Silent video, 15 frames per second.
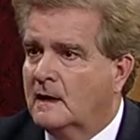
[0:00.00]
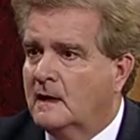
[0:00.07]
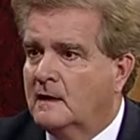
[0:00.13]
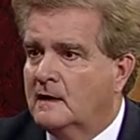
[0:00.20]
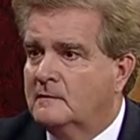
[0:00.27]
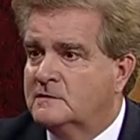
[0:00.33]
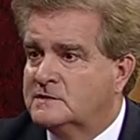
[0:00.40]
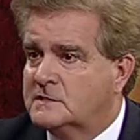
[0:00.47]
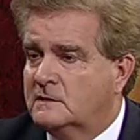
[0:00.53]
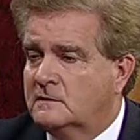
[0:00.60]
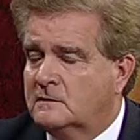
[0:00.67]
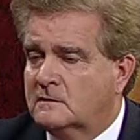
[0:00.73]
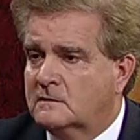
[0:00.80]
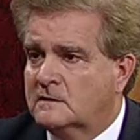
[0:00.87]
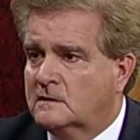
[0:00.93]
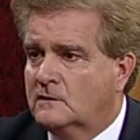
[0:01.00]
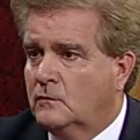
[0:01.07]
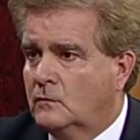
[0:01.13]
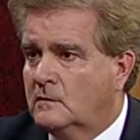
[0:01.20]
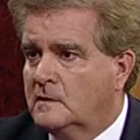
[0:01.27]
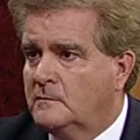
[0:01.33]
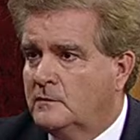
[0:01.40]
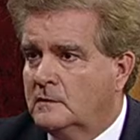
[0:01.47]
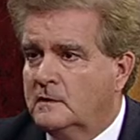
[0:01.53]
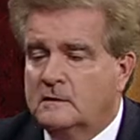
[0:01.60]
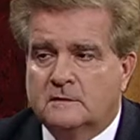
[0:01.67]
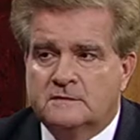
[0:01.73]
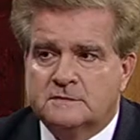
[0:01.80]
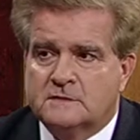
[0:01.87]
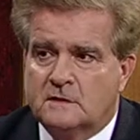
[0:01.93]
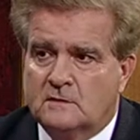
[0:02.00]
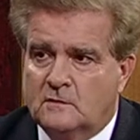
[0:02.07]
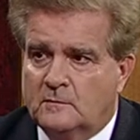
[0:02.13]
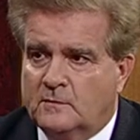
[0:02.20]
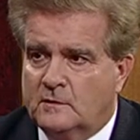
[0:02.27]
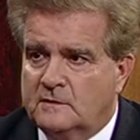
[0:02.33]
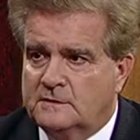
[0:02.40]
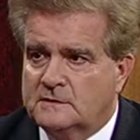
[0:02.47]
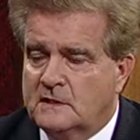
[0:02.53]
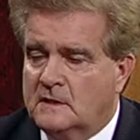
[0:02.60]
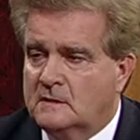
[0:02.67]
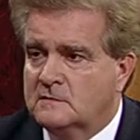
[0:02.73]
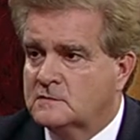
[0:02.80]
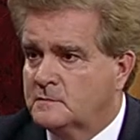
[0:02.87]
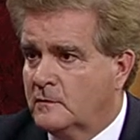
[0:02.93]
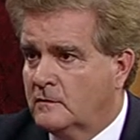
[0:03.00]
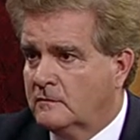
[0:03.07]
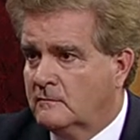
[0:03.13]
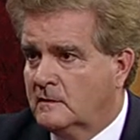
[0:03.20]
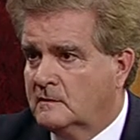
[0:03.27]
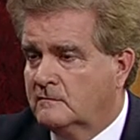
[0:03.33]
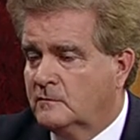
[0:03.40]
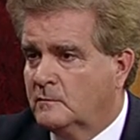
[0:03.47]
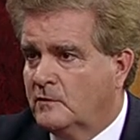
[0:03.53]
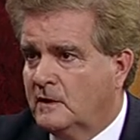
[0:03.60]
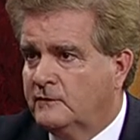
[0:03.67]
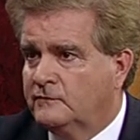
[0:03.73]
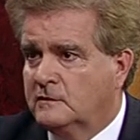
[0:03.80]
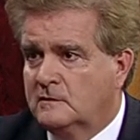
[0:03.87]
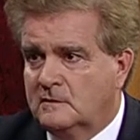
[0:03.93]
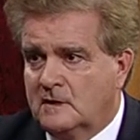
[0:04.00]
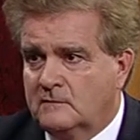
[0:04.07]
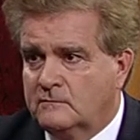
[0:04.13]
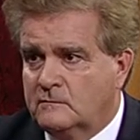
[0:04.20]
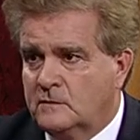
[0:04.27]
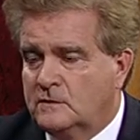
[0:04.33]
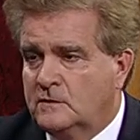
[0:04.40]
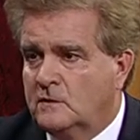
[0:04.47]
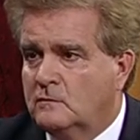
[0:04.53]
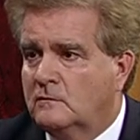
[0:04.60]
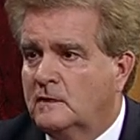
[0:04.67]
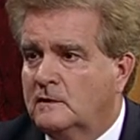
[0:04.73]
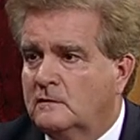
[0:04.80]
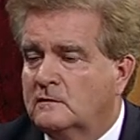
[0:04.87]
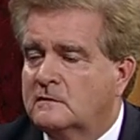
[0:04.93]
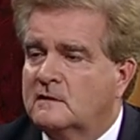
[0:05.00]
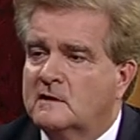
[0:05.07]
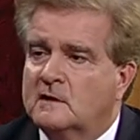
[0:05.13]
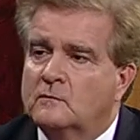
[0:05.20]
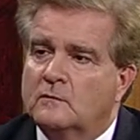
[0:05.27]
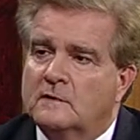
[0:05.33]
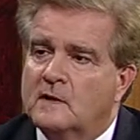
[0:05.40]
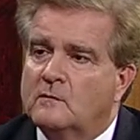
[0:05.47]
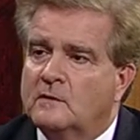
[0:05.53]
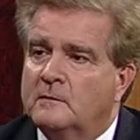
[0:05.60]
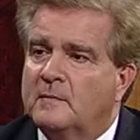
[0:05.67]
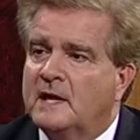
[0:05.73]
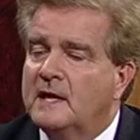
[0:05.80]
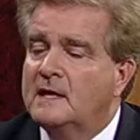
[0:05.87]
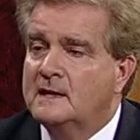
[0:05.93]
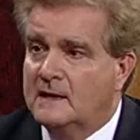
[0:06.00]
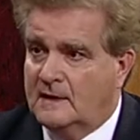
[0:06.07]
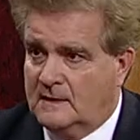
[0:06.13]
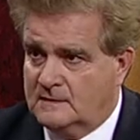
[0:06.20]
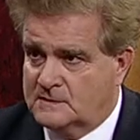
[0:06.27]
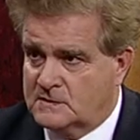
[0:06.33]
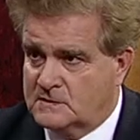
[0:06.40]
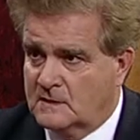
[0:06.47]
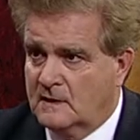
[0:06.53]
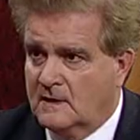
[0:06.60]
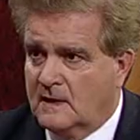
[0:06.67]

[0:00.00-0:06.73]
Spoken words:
And Senator Cory Booker and Senator Bernie Sanders, both running for president, have running on a ticket where they want to pay college